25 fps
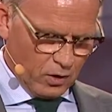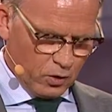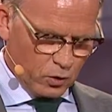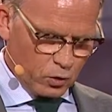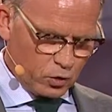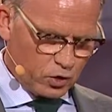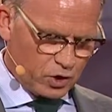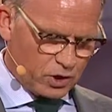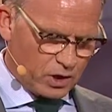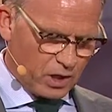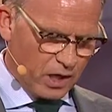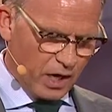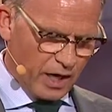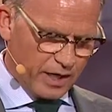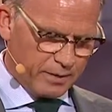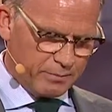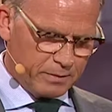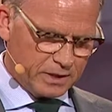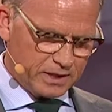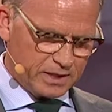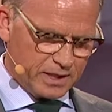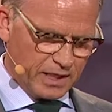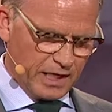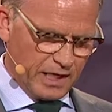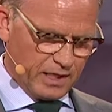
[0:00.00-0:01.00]
whose
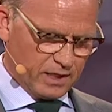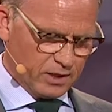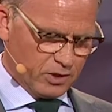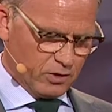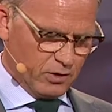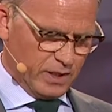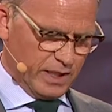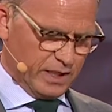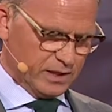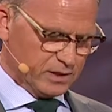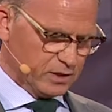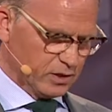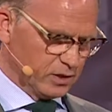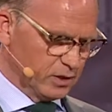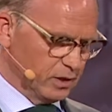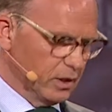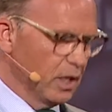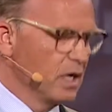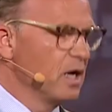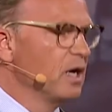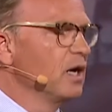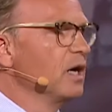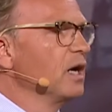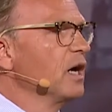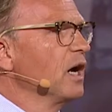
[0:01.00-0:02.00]
climate
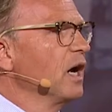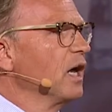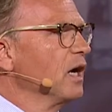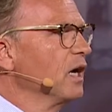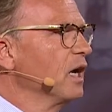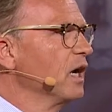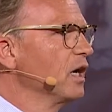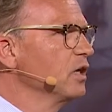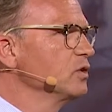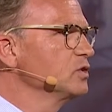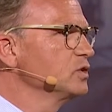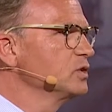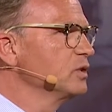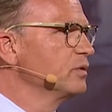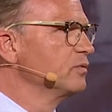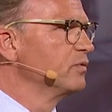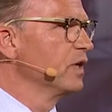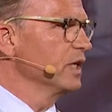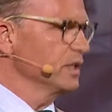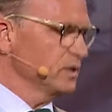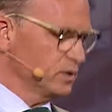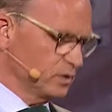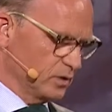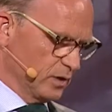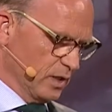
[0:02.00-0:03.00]
calculator allows
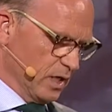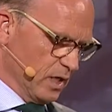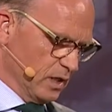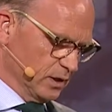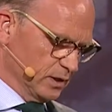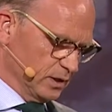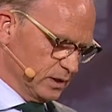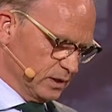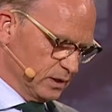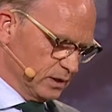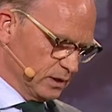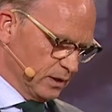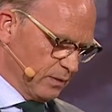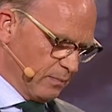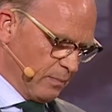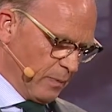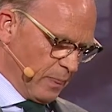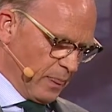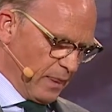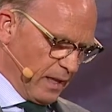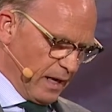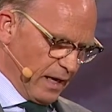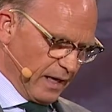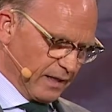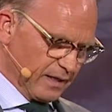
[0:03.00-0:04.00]
restaurants
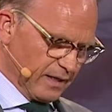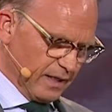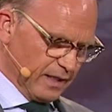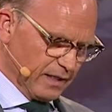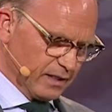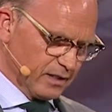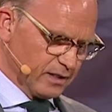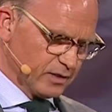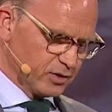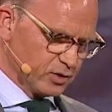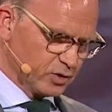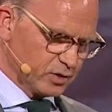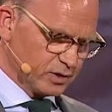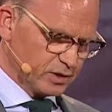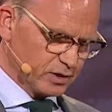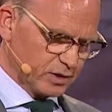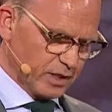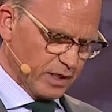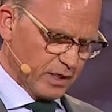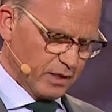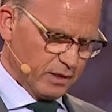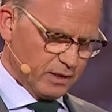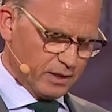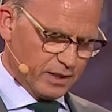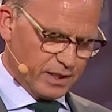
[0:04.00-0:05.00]
and
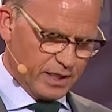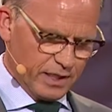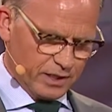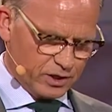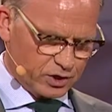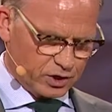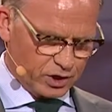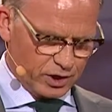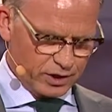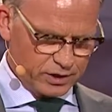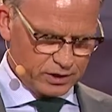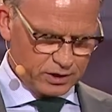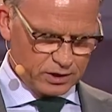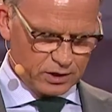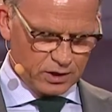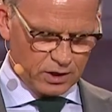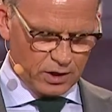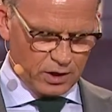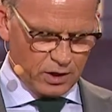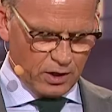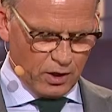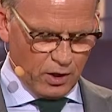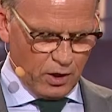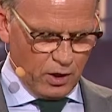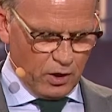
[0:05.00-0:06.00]
industrial kitchens
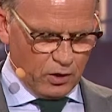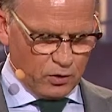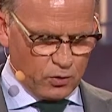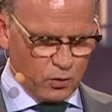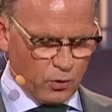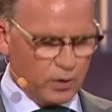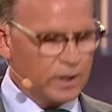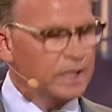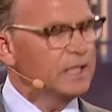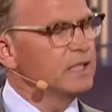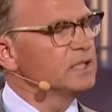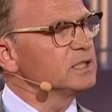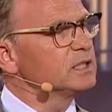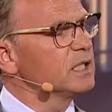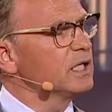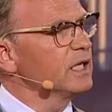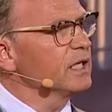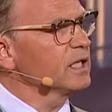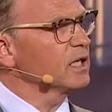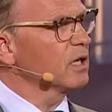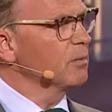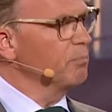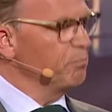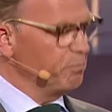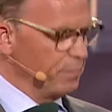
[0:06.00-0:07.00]
to
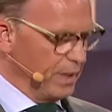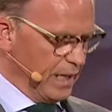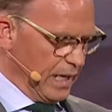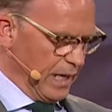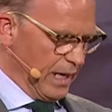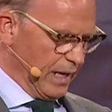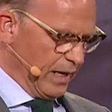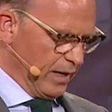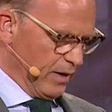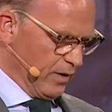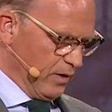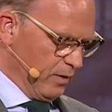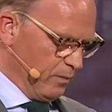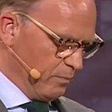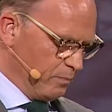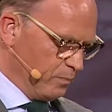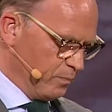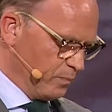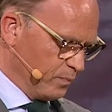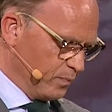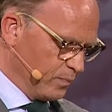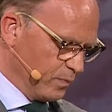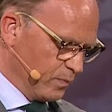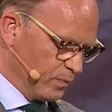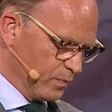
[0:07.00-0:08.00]
easily compare
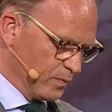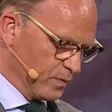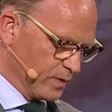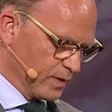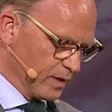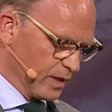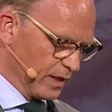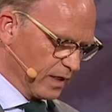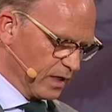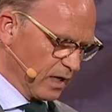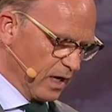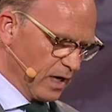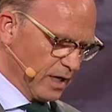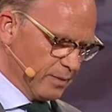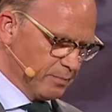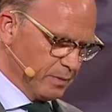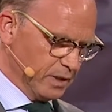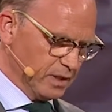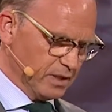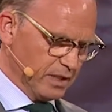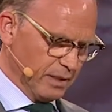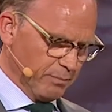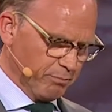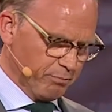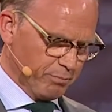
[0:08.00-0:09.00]
the
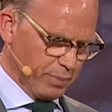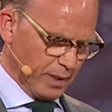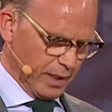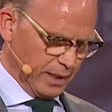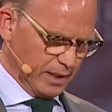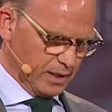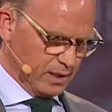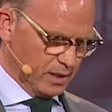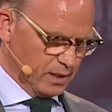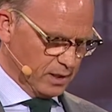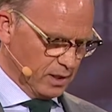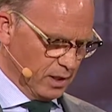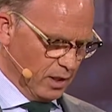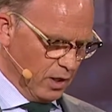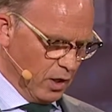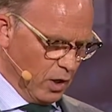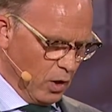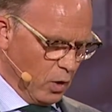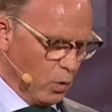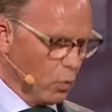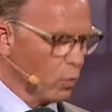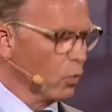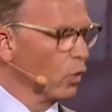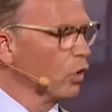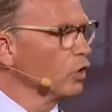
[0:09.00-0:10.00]
climate impact,
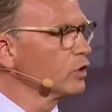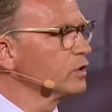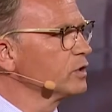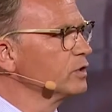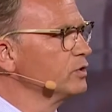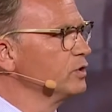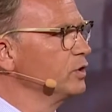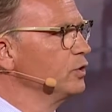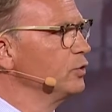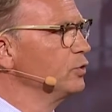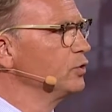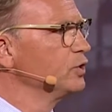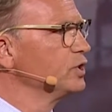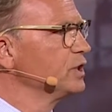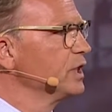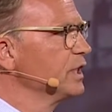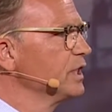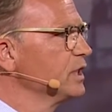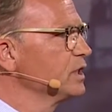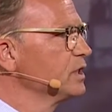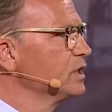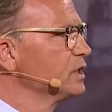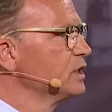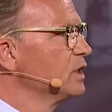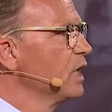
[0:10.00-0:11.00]
water
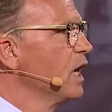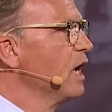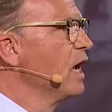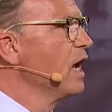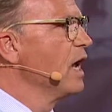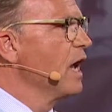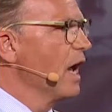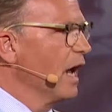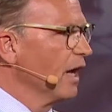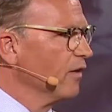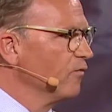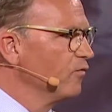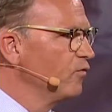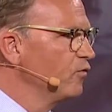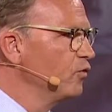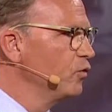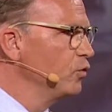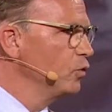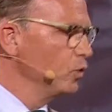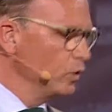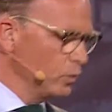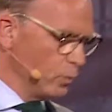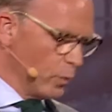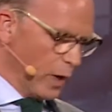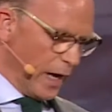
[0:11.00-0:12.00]
usage, and
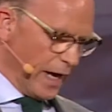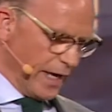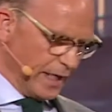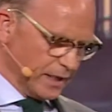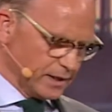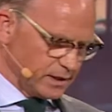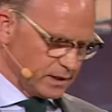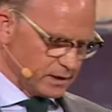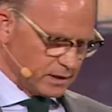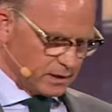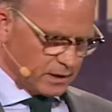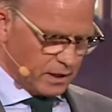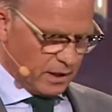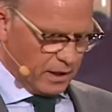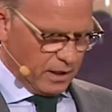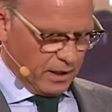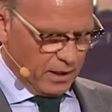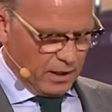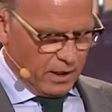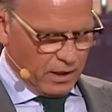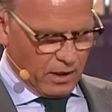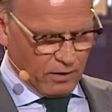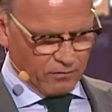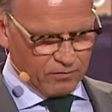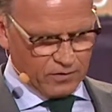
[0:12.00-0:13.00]
food waste
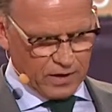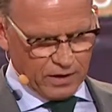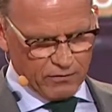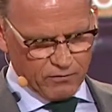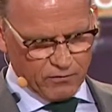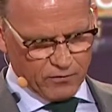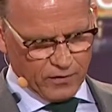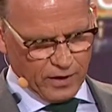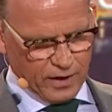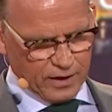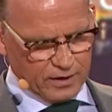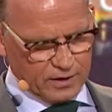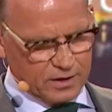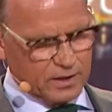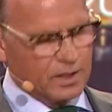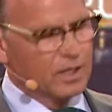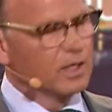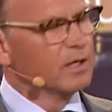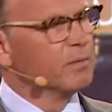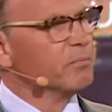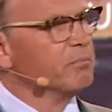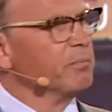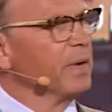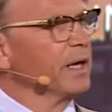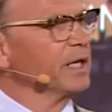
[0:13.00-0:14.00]
of different
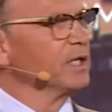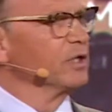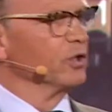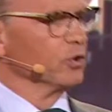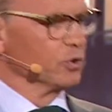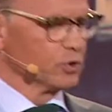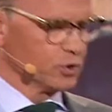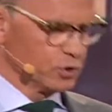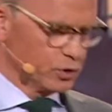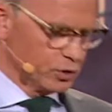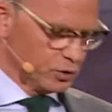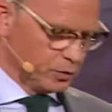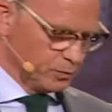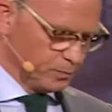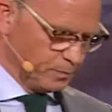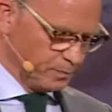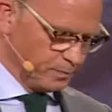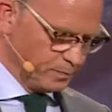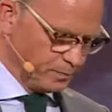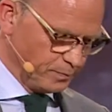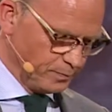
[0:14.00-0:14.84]
menus.